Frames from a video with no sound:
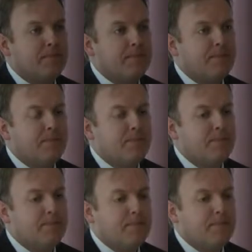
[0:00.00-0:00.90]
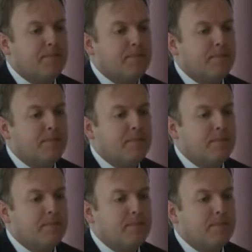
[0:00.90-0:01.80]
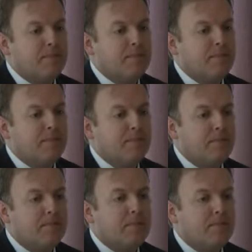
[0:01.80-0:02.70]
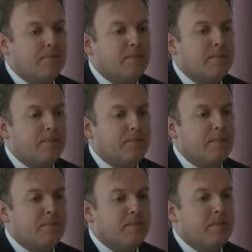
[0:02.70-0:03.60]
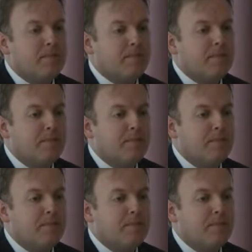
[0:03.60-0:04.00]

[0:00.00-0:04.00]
(not speaking)